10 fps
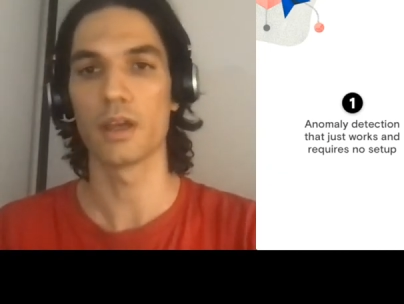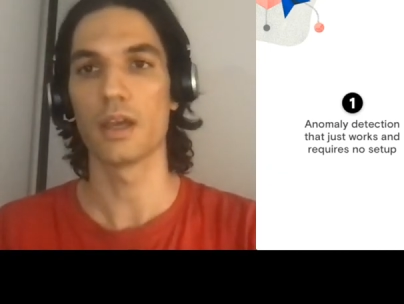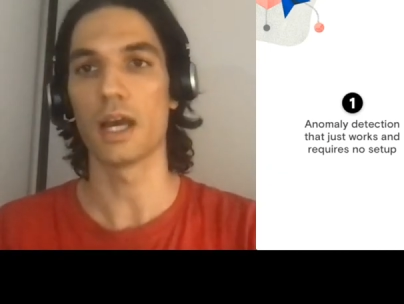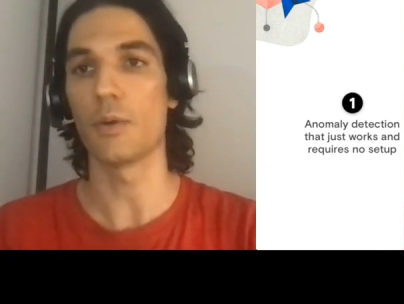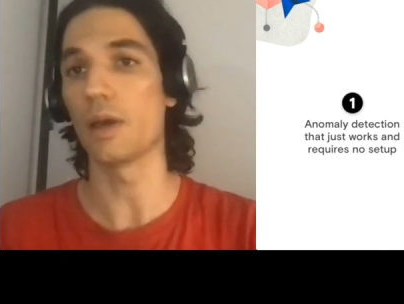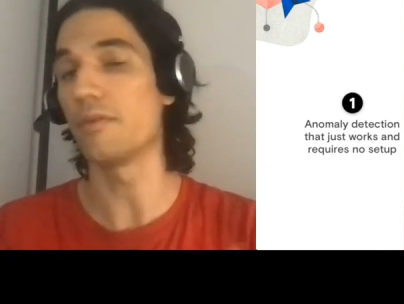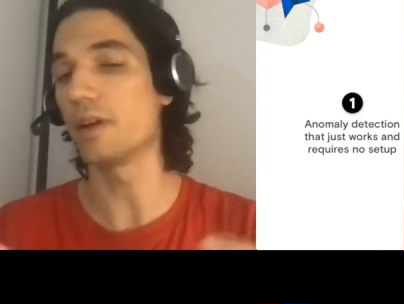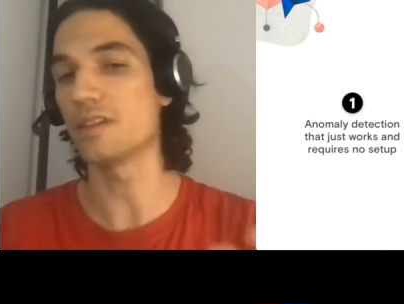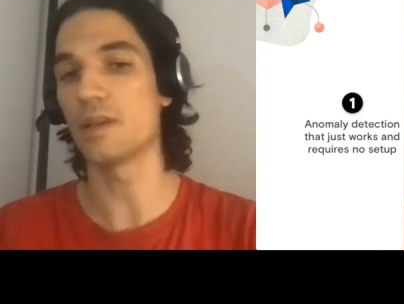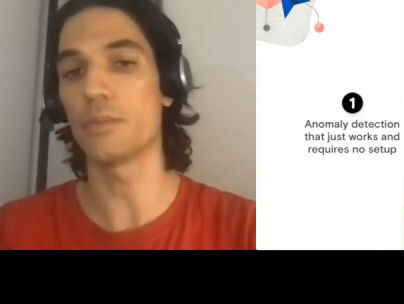how we have
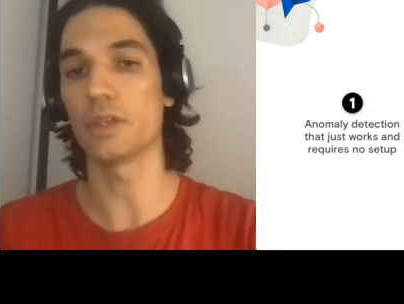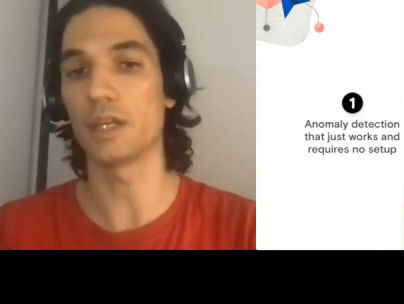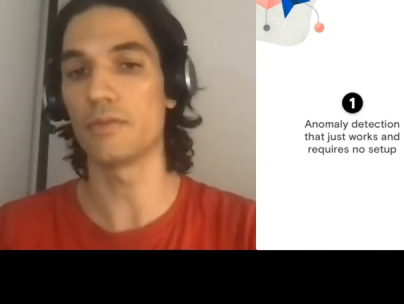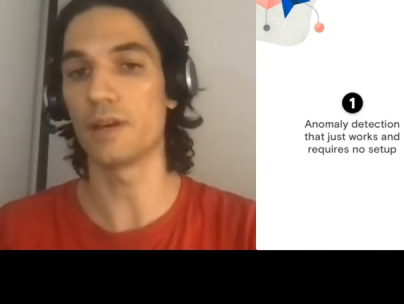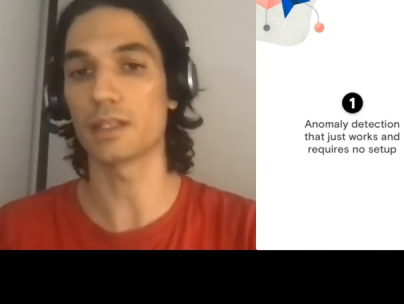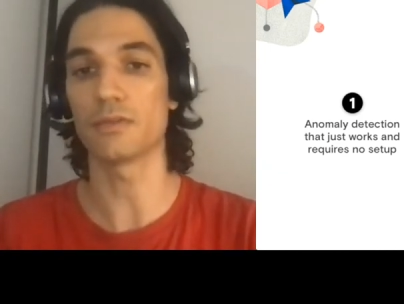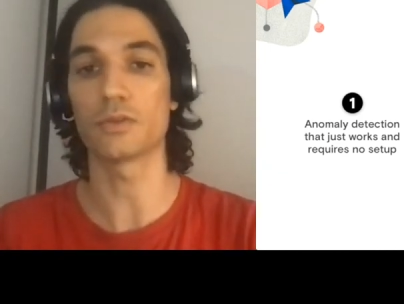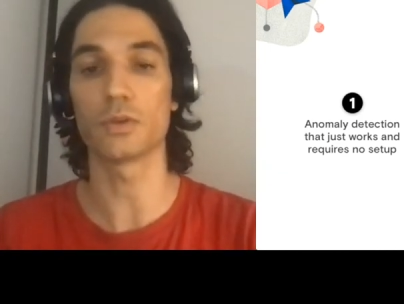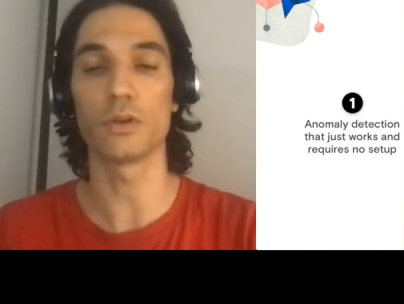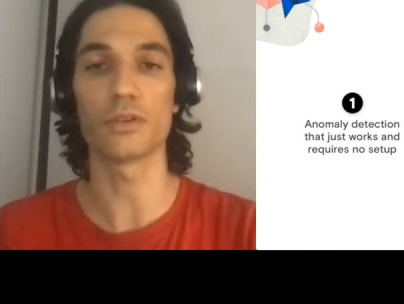very simple yet effective
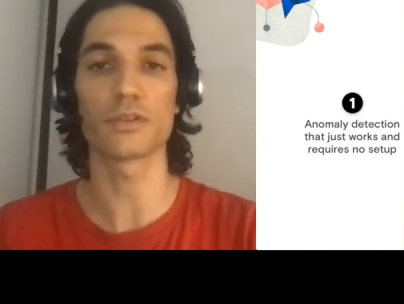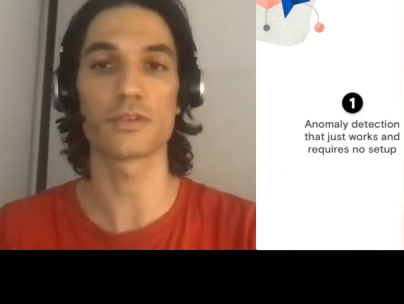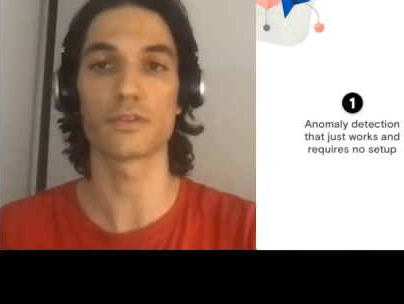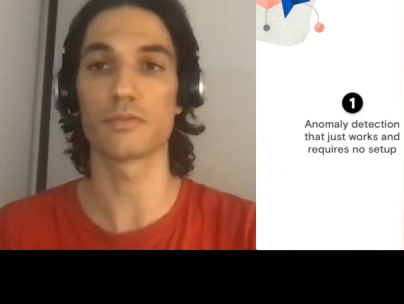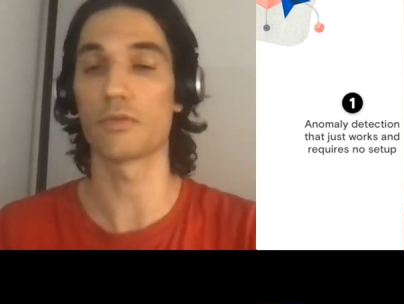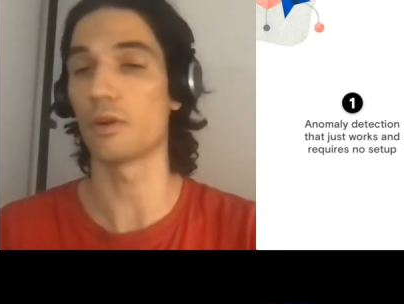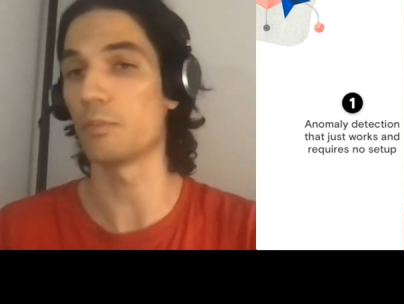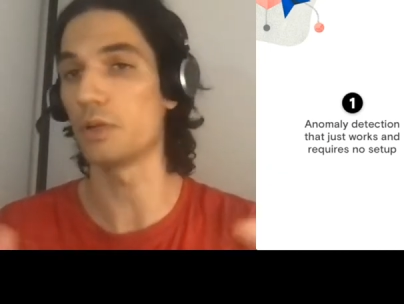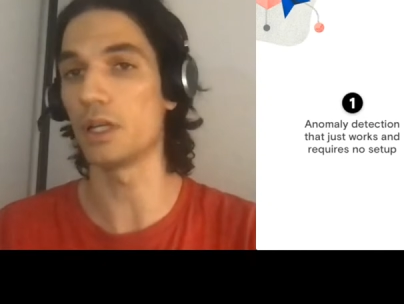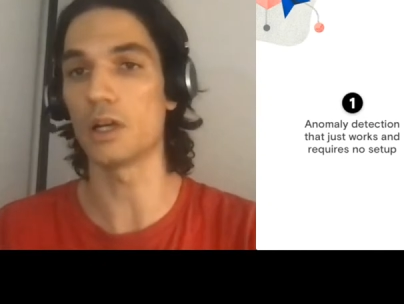tools for a
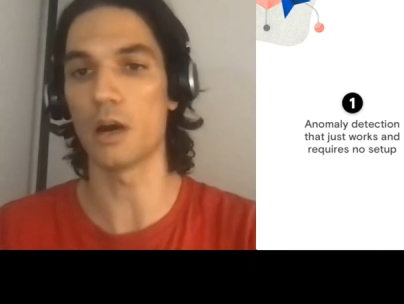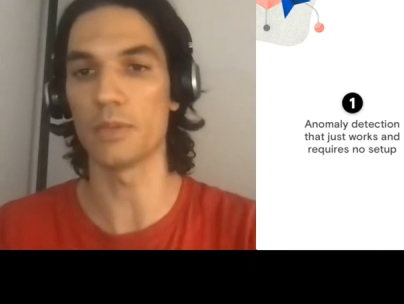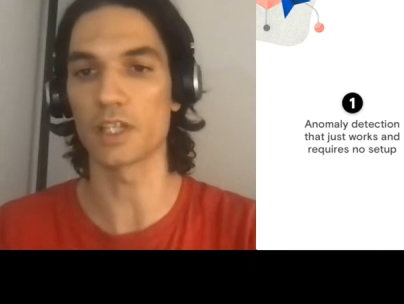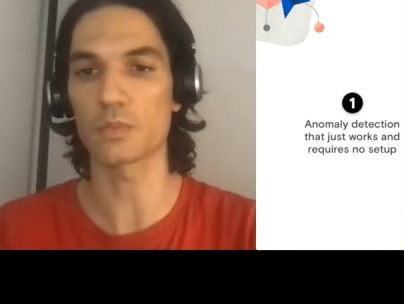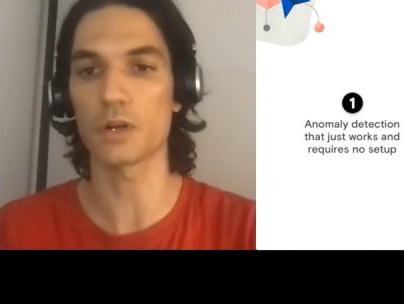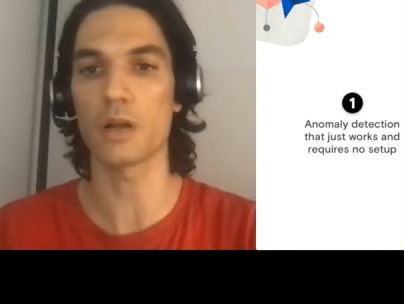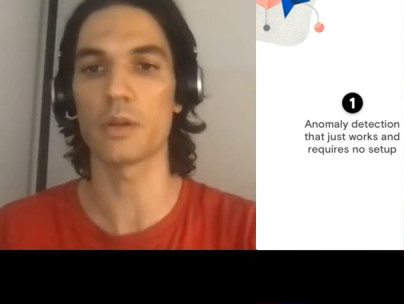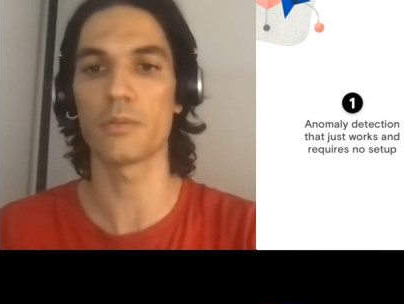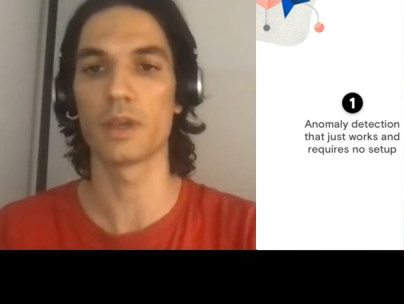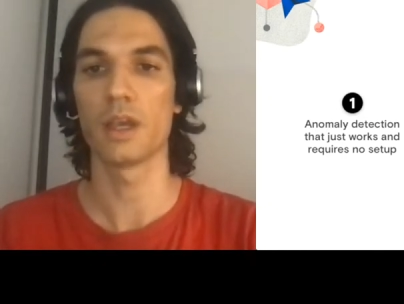pretty complex
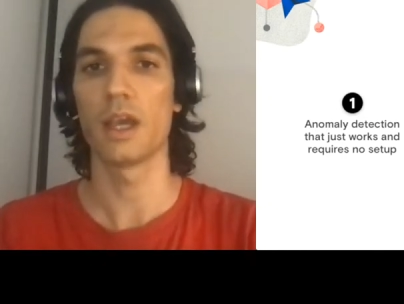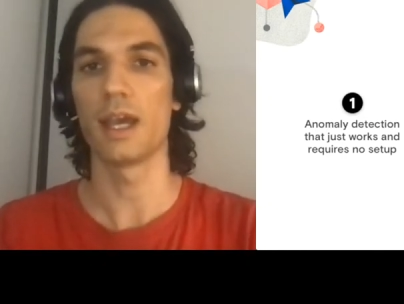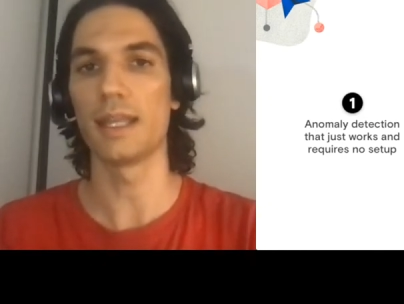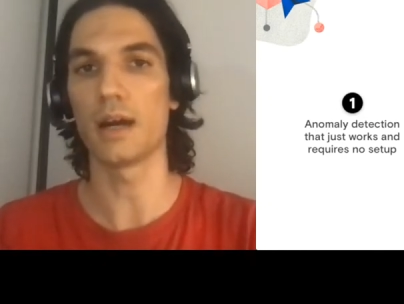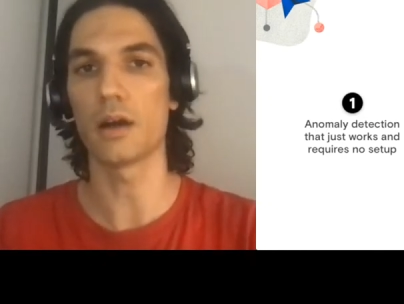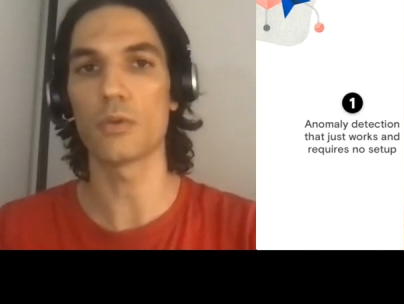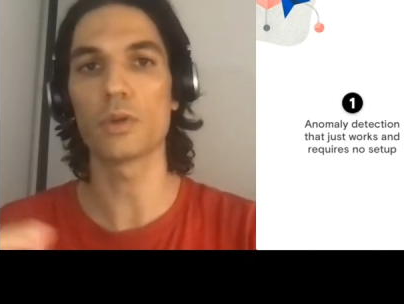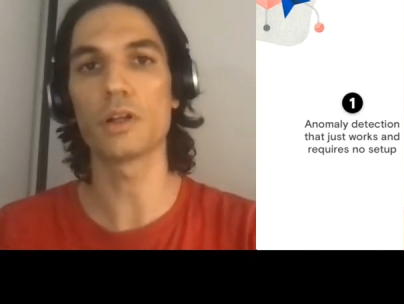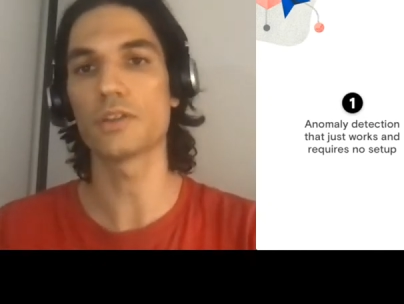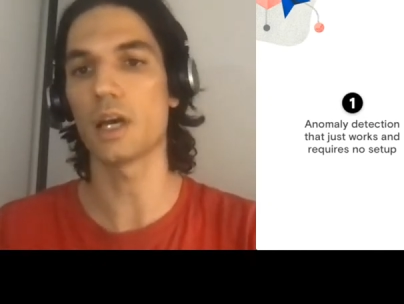problem, and how our
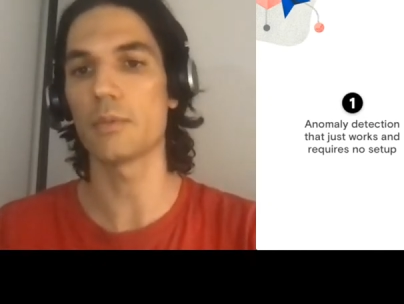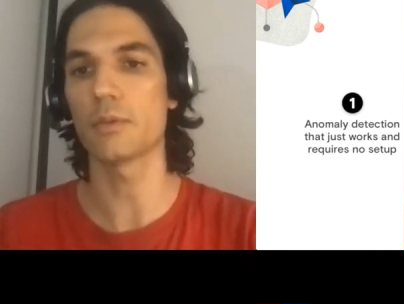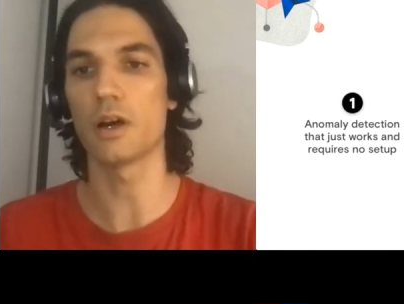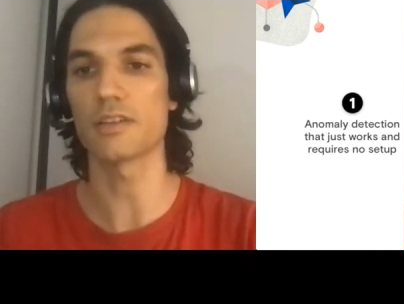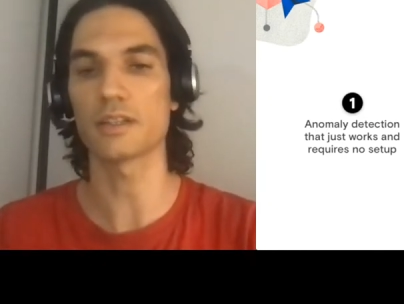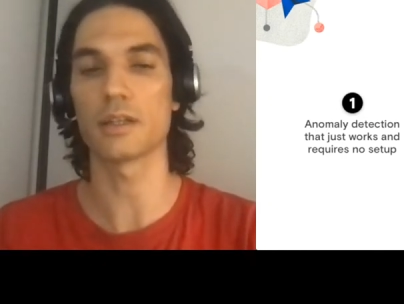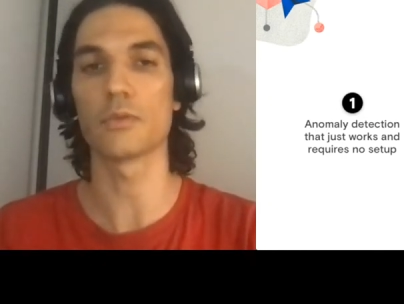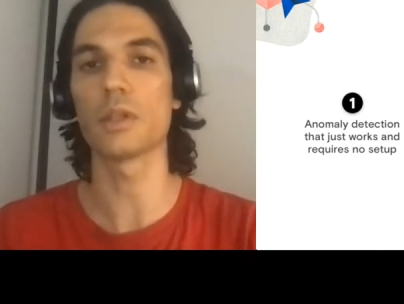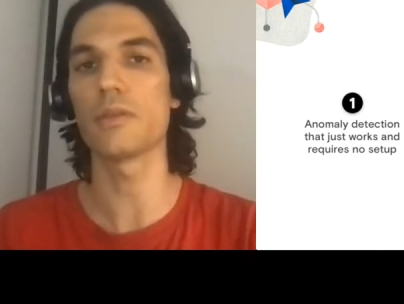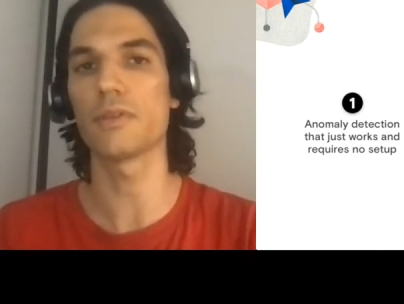real-time cost data
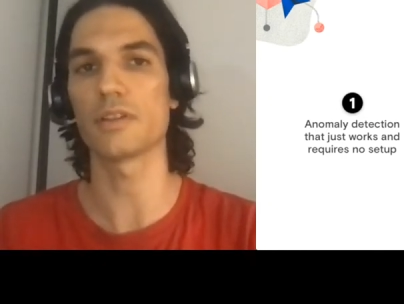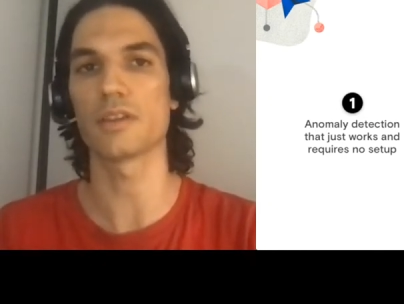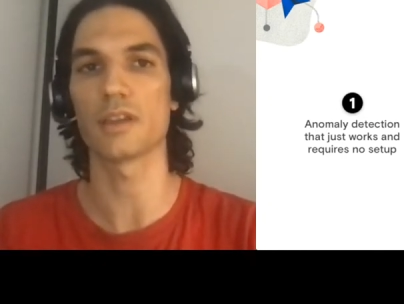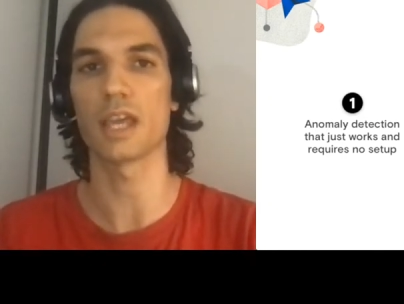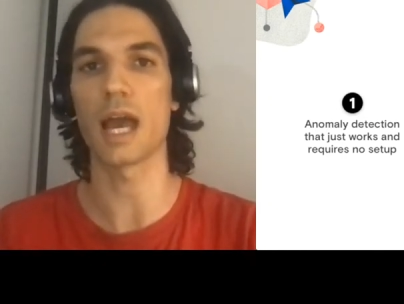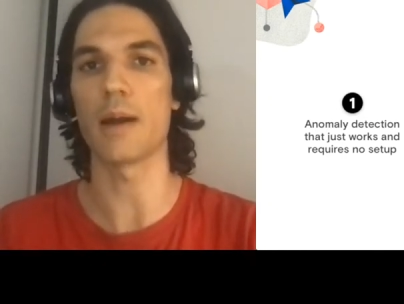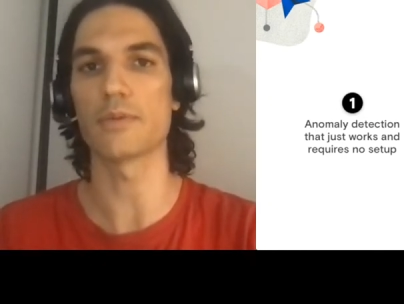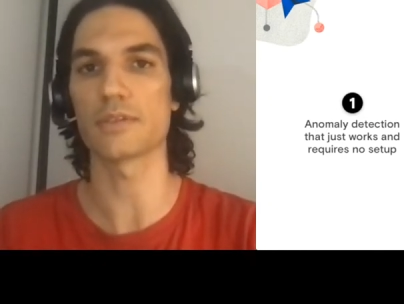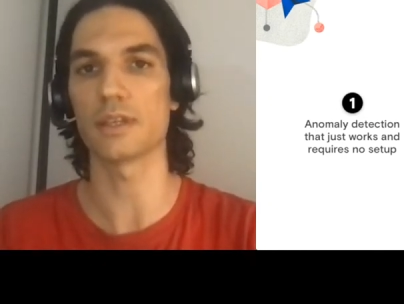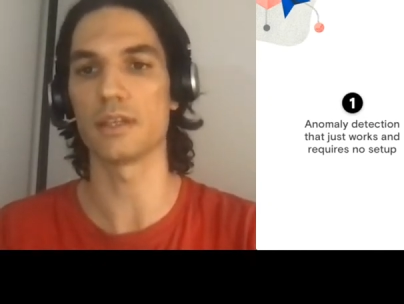really fills in the
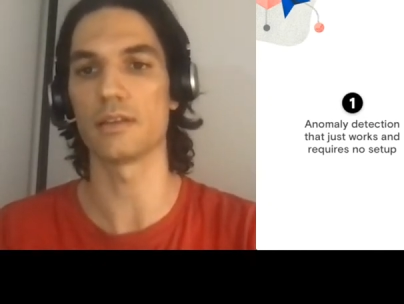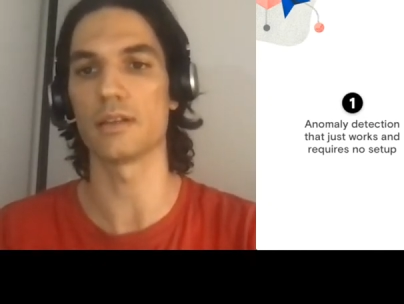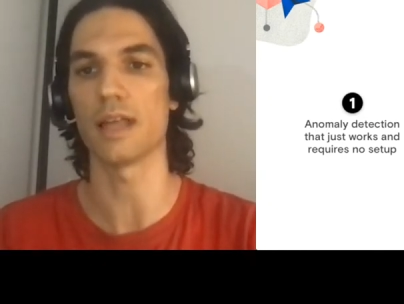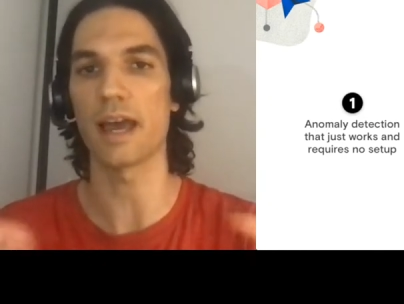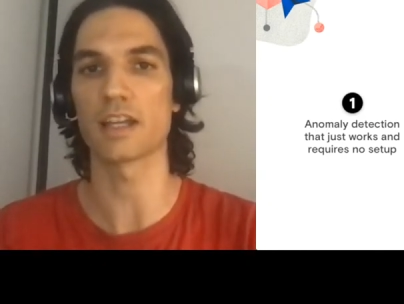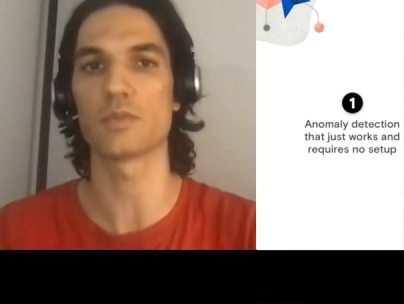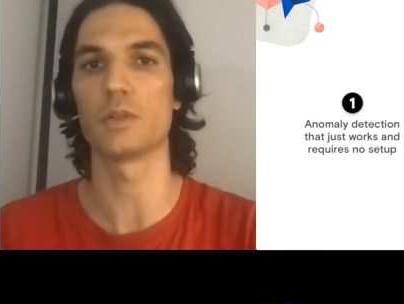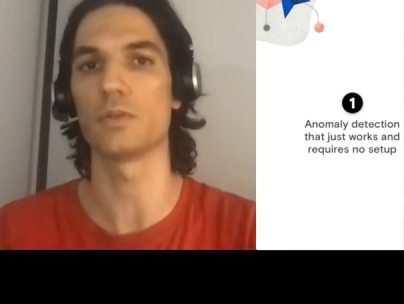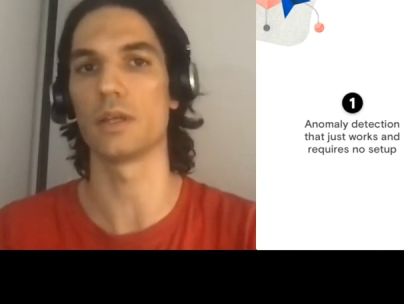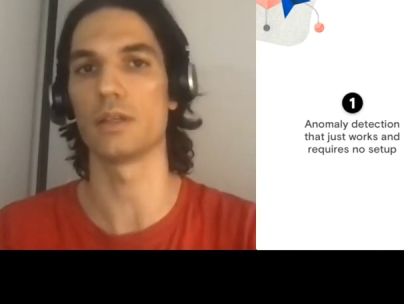gaps in the lags
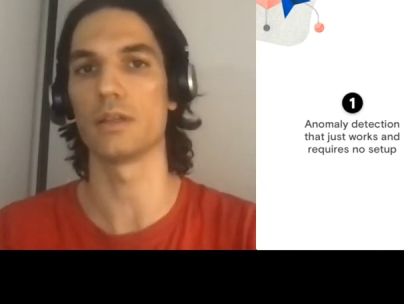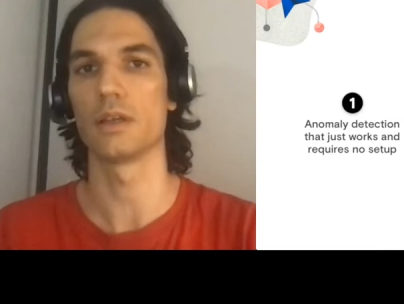between